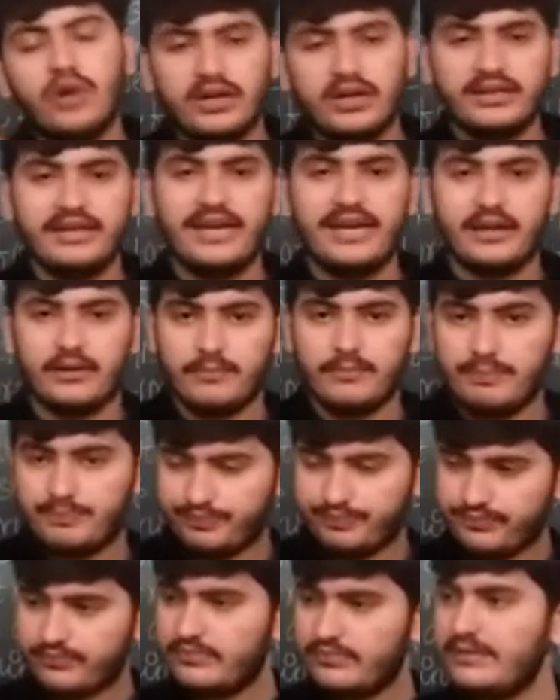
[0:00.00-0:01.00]

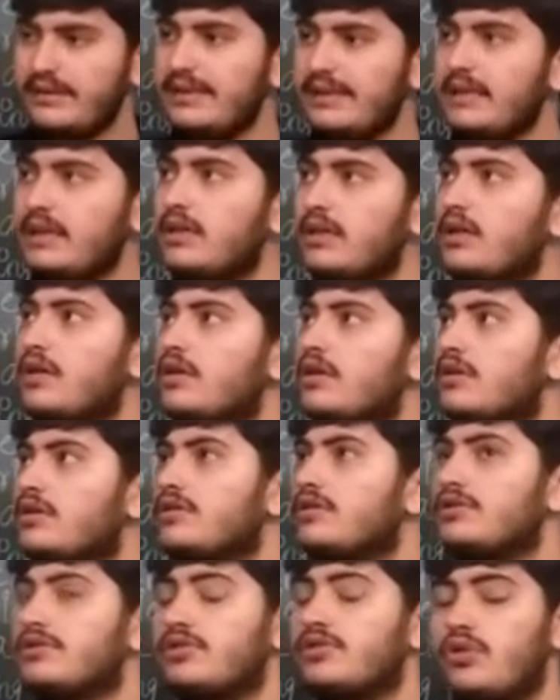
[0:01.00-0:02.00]
working.
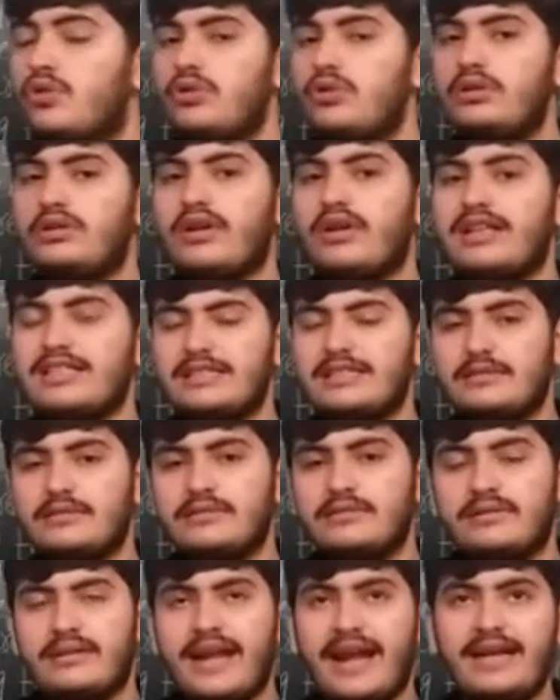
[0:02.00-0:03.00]
So
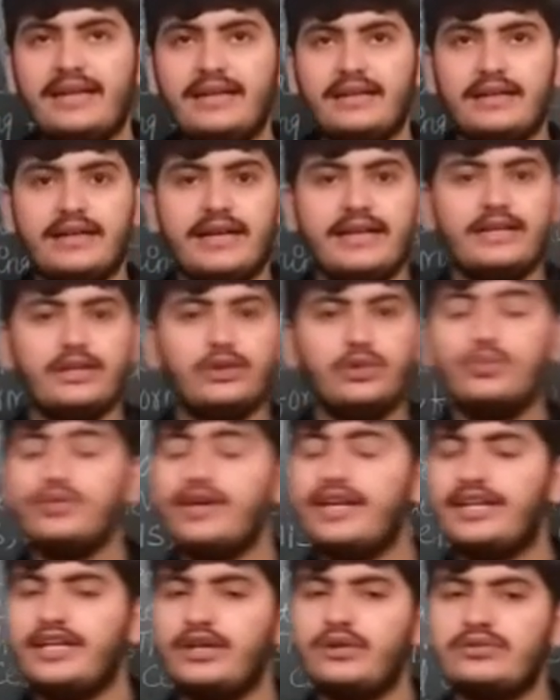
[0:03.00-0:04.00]
that in two
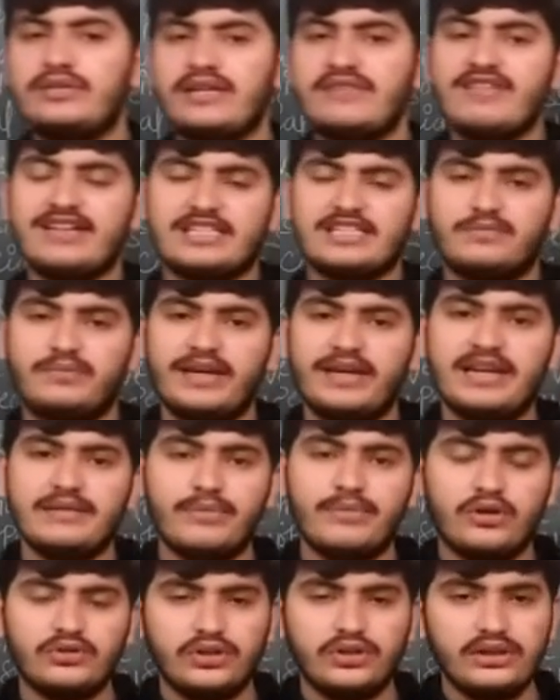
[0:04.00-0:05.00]
videos I explained
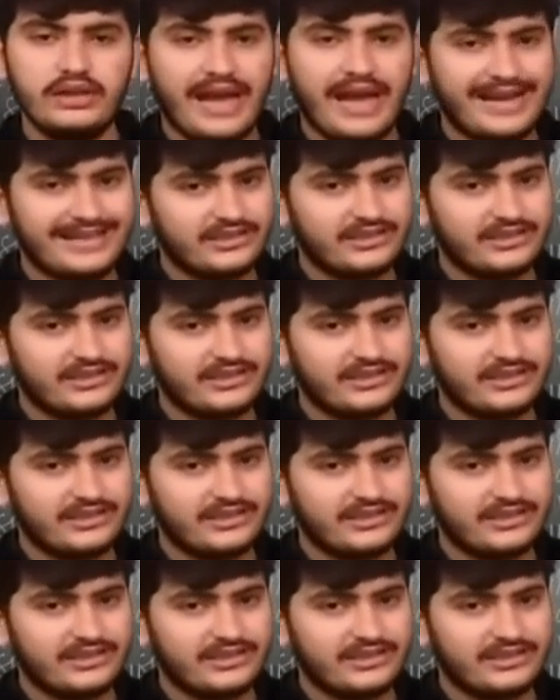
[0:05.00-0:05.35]
about the